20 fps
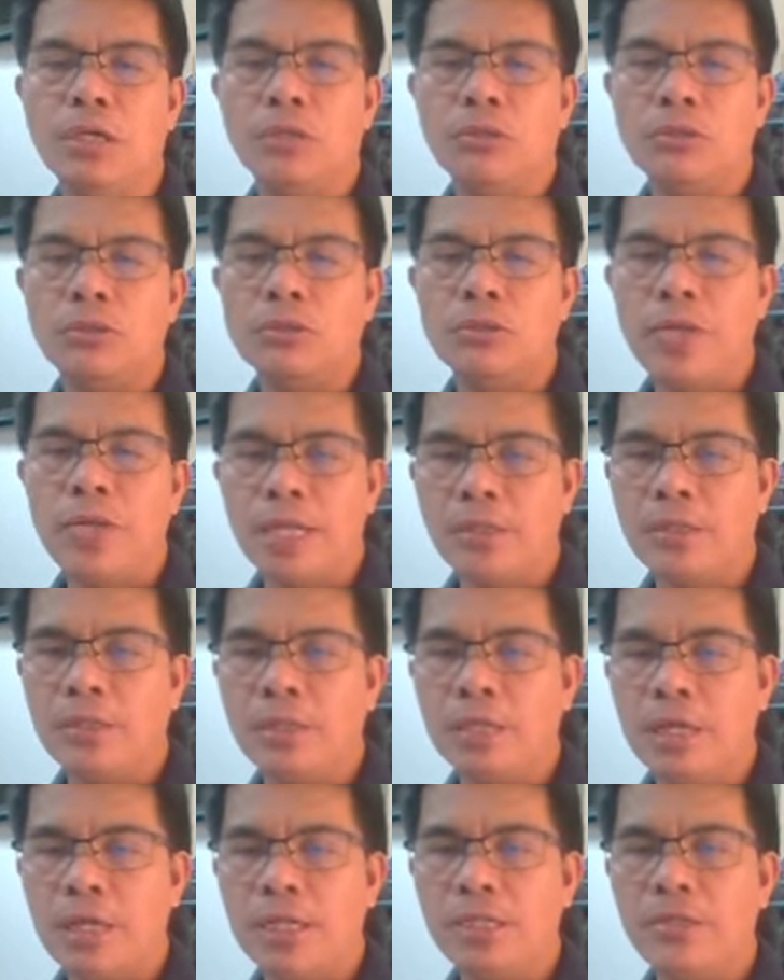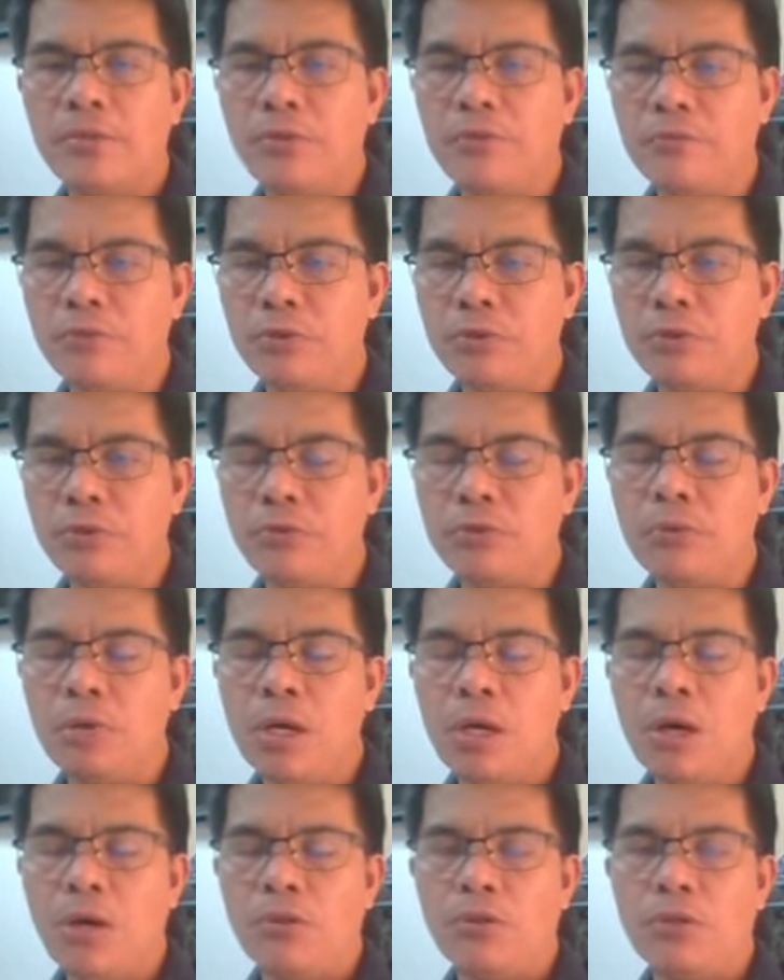to regularly review
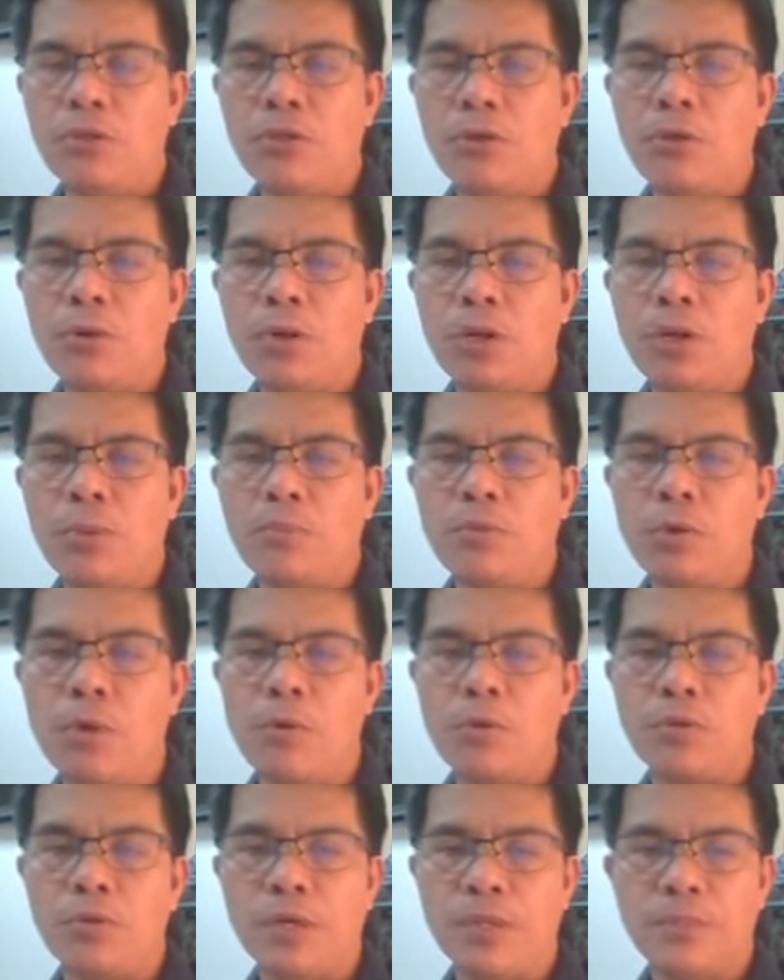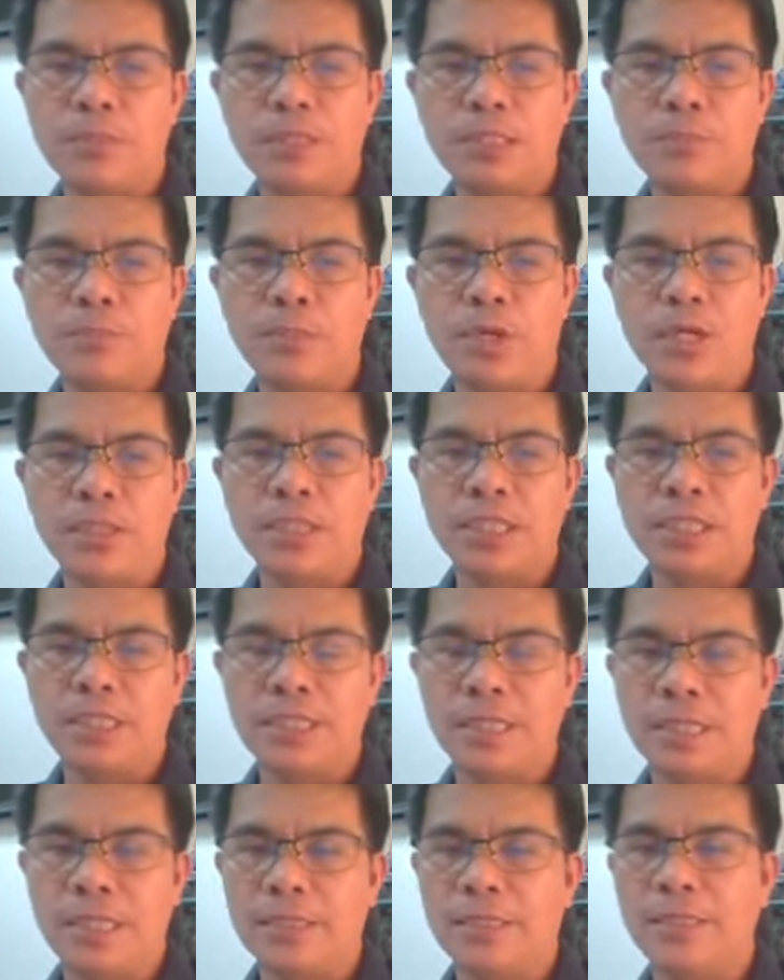your programs, projects,
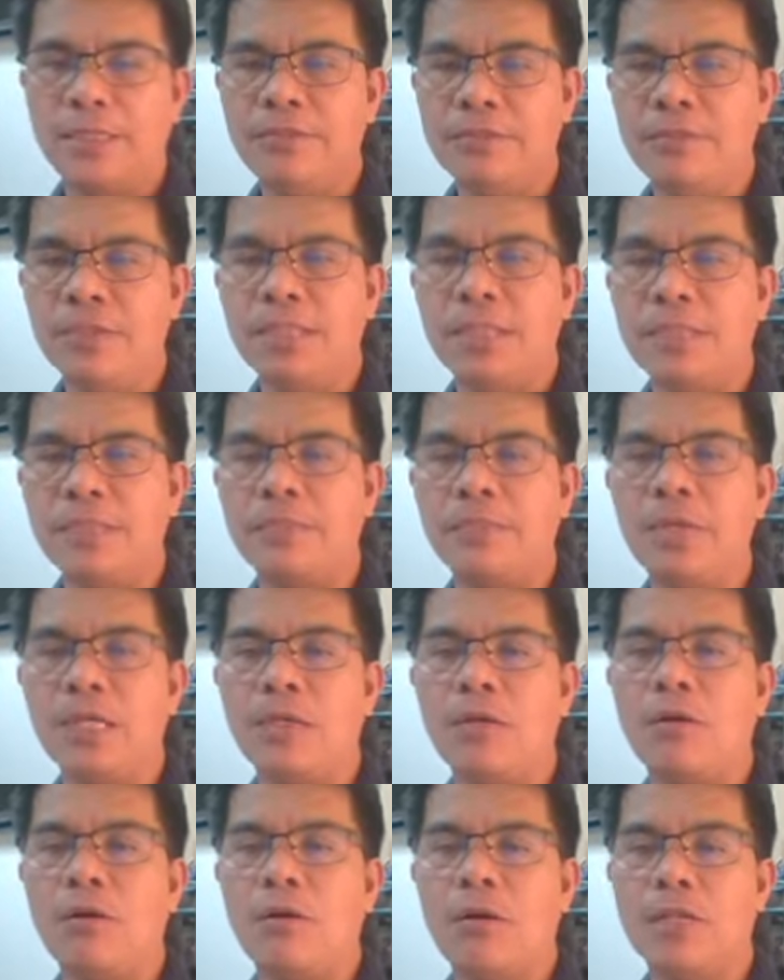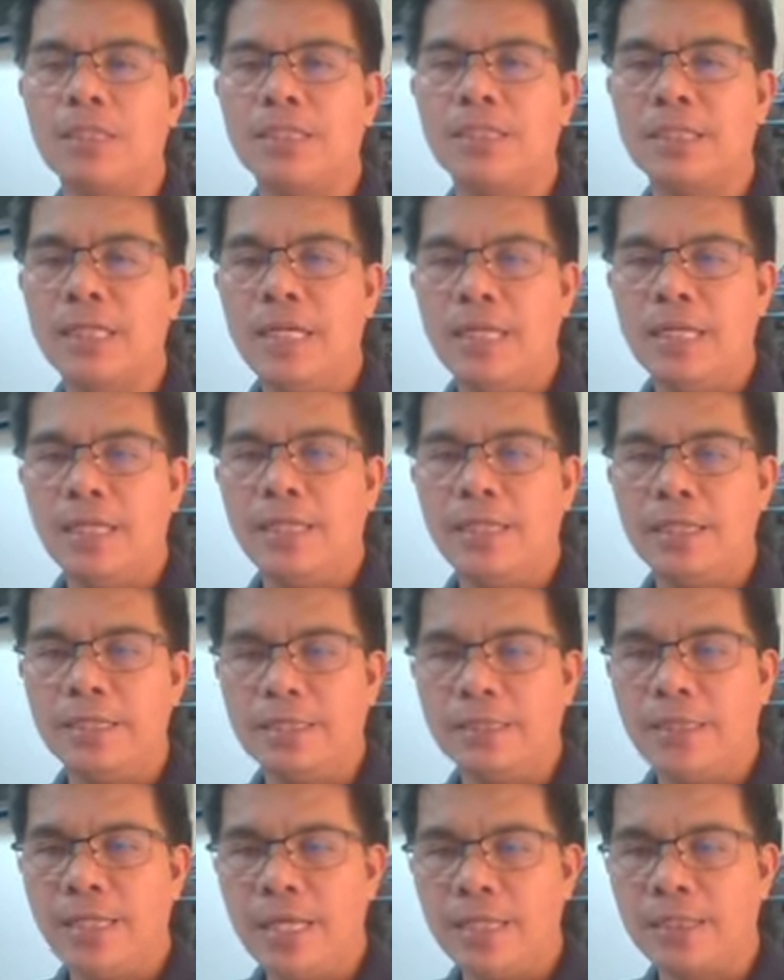and activities because it
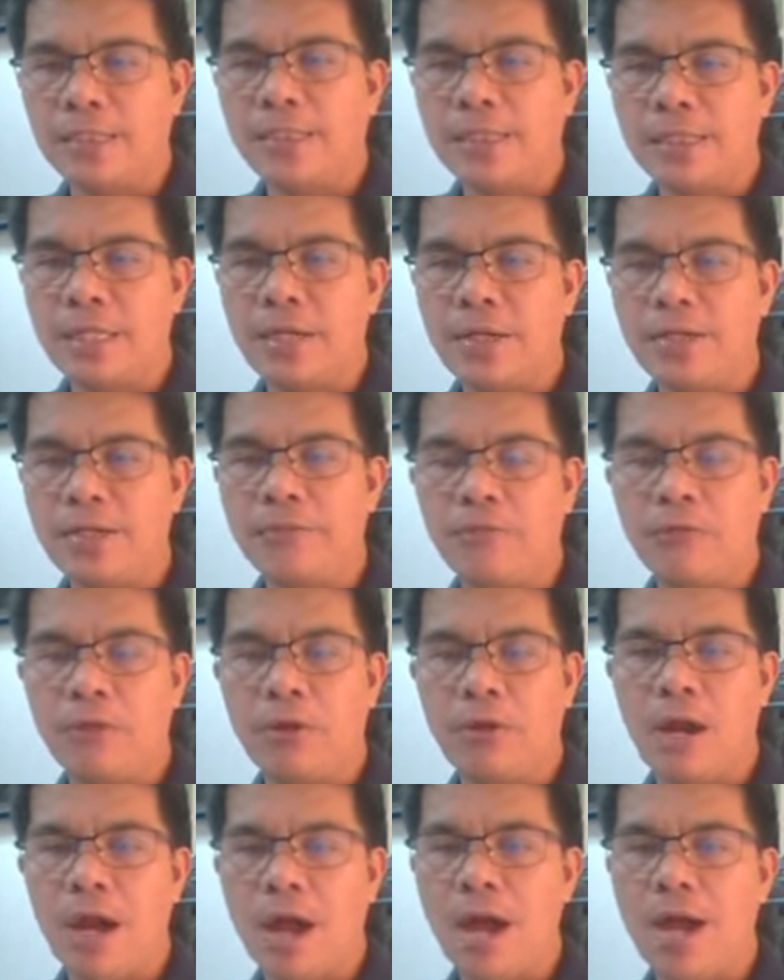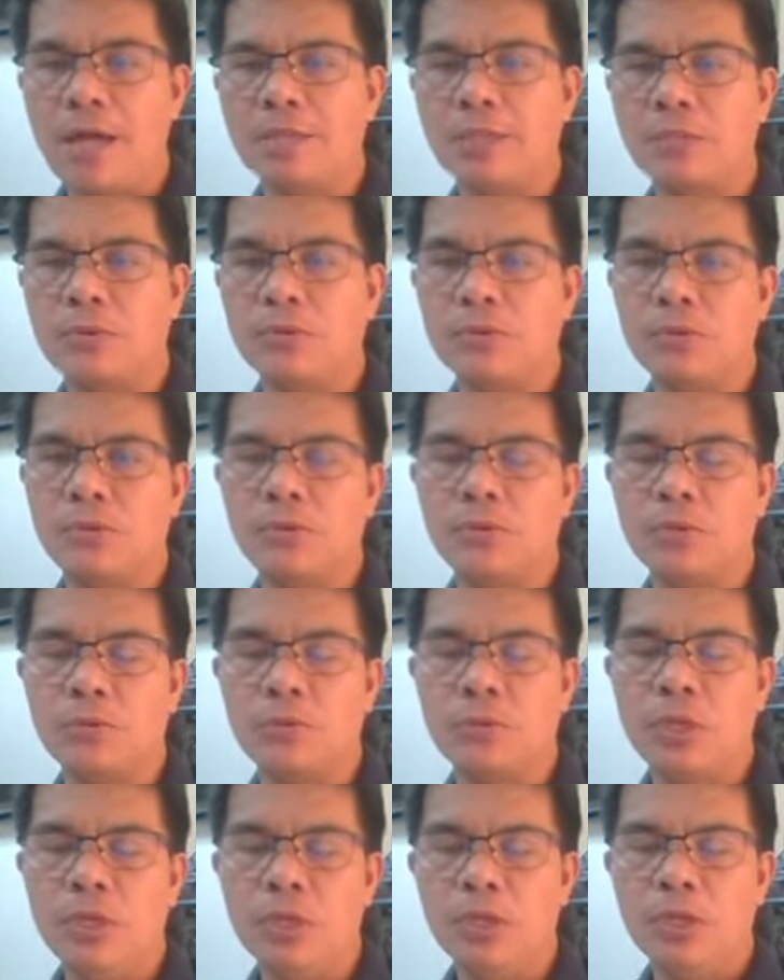is necessary for us
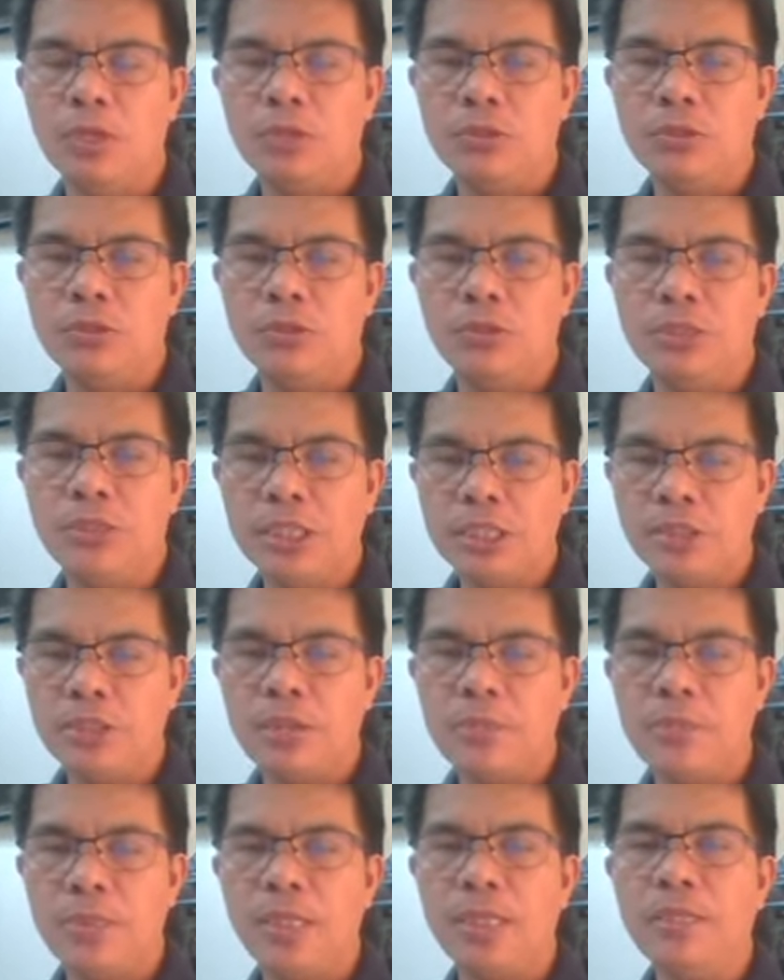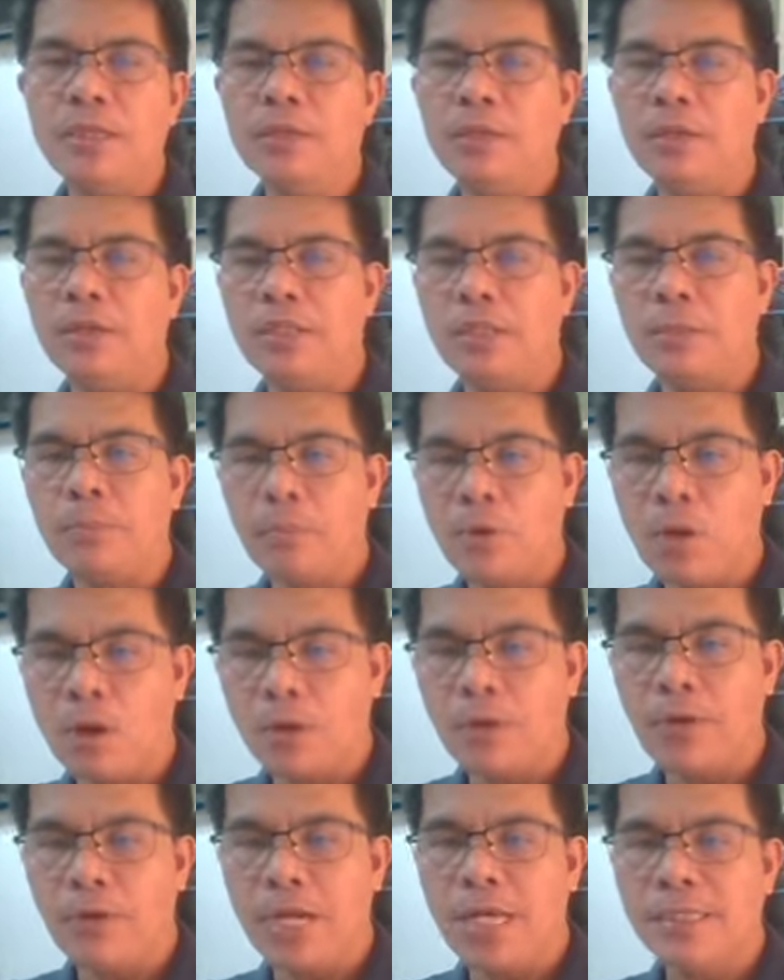to determine no, the
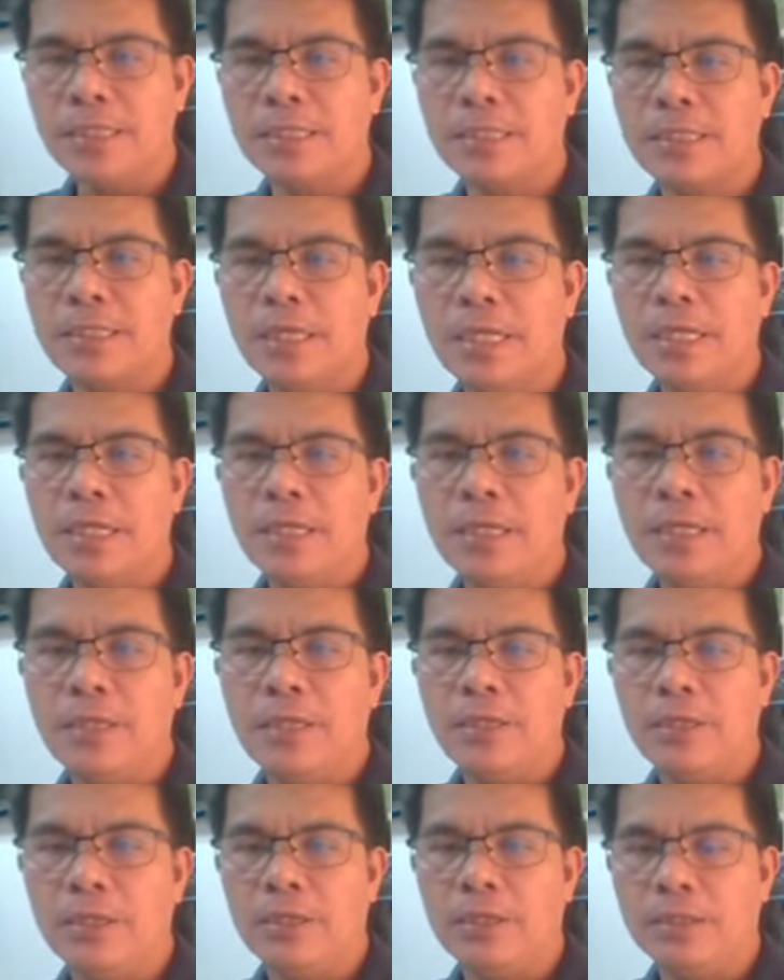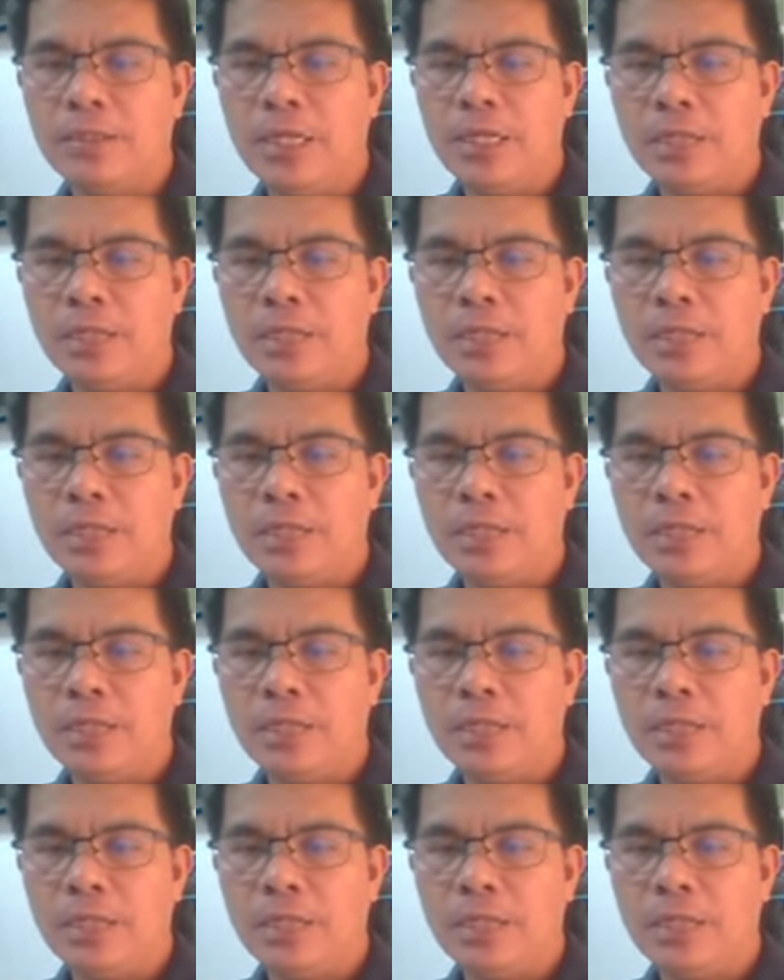progress, no,